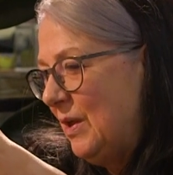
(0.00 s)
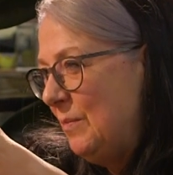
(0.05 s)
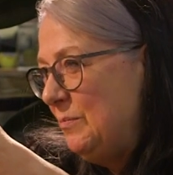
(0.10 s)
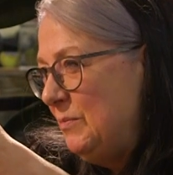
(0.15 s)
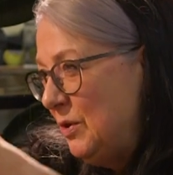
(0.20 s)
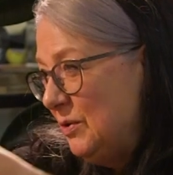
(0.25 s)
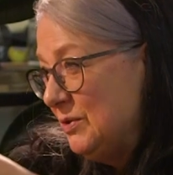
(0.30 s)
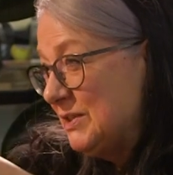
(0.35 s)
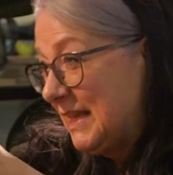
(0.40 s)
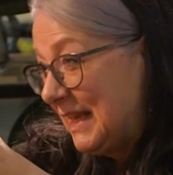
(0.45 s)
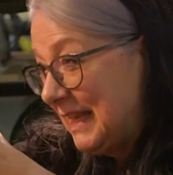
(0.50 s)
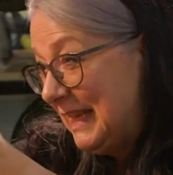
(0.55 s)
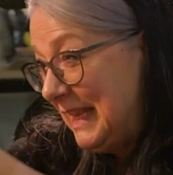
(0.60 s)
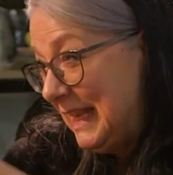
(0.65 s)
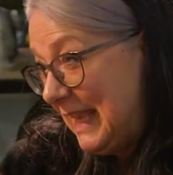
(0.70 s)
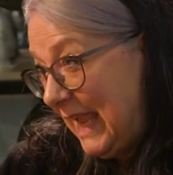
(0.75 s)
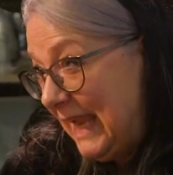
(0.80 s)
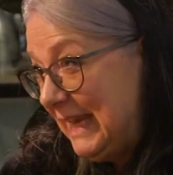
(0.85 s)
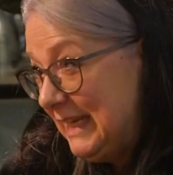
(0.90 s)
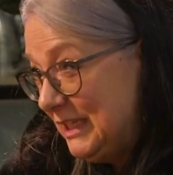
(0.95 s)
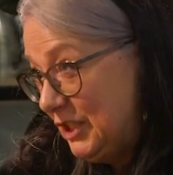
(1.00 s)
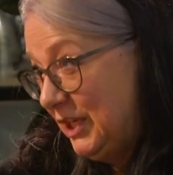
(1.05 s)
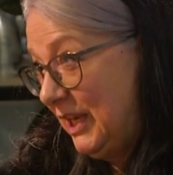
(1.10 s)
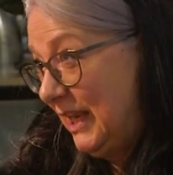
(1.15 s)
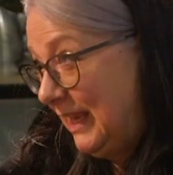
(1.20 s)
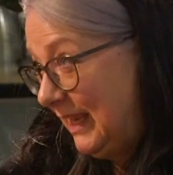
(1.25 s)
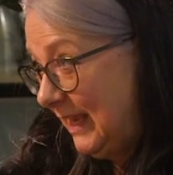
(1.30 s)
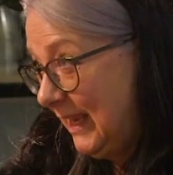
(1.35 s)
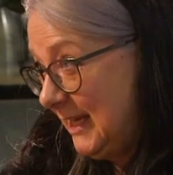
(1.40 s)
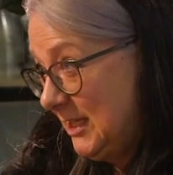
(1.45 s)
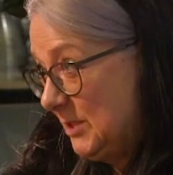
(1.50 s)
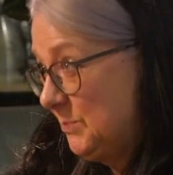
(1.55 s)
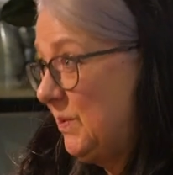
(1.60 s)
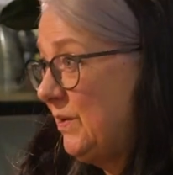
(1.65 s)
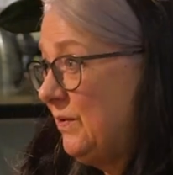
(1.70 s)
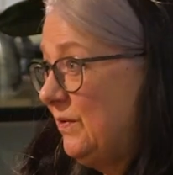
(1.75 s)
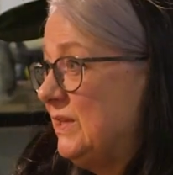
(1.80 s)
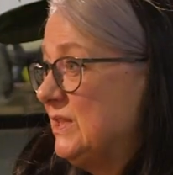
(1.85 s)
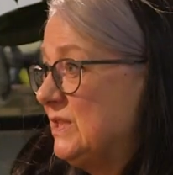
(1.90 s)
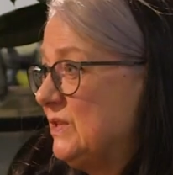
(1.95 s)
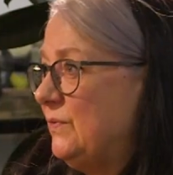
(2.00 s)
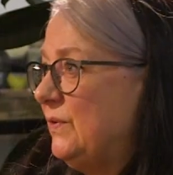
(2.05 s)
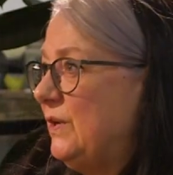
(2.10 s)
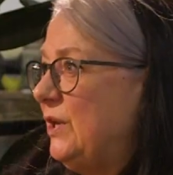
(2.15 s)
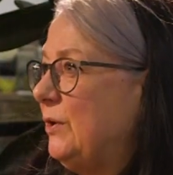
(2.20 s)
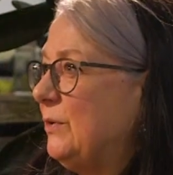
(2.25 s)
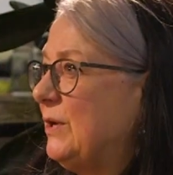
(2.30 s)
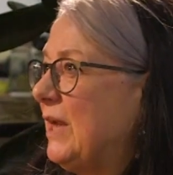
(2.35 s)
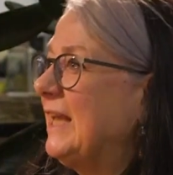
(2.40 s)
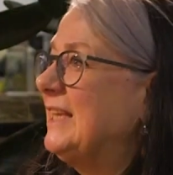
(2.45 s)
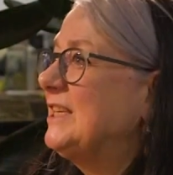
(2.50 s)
amusing and engaging experience for you.